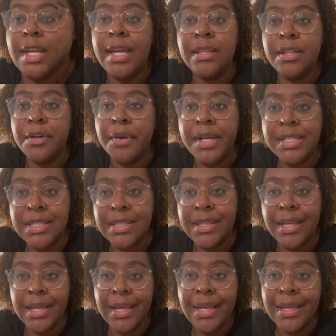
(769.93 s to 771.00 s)
And the crazy
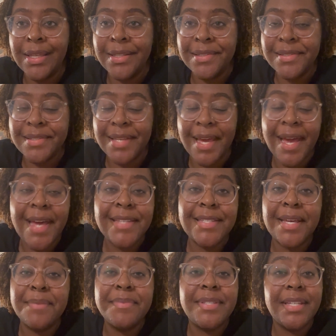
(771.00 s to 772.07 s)
thing is, as
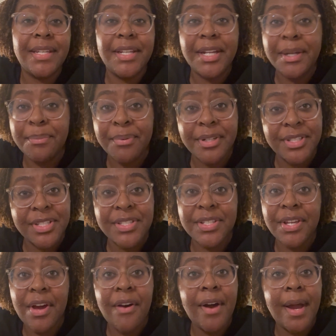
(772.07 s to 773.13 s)
I'm sitting here preaching
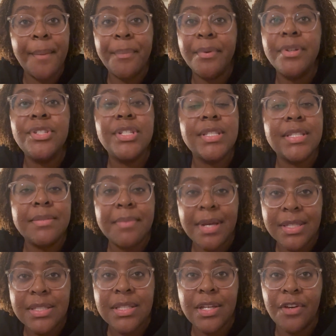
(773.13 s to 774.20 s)
to y'all, I'm preaching to
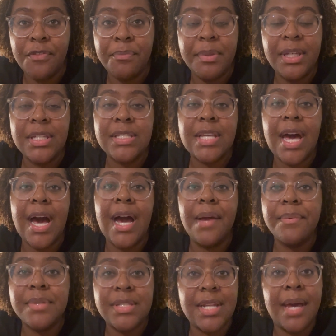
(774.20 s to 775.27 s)
myself because
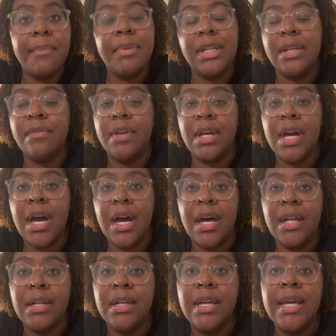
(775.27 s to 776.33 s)
I was not believing
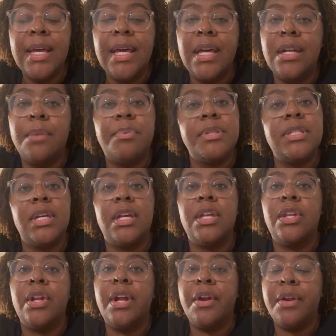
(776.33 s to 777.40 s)
God in a
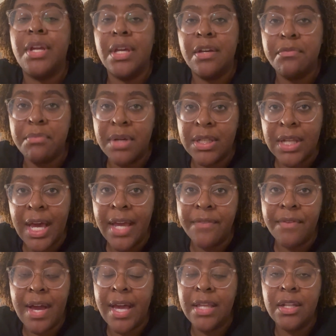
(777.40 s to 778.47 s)
particular area of my life.
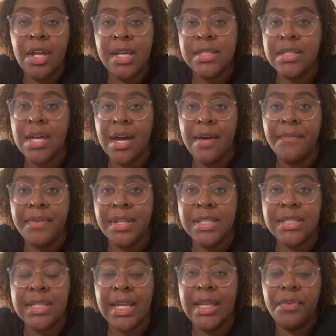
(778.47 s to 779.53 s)
I had lost
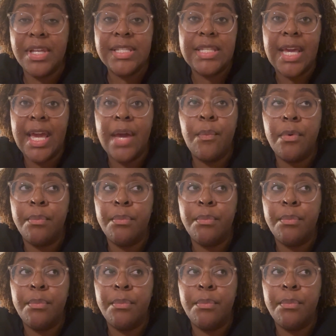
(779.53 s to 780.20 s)
confidence that his hand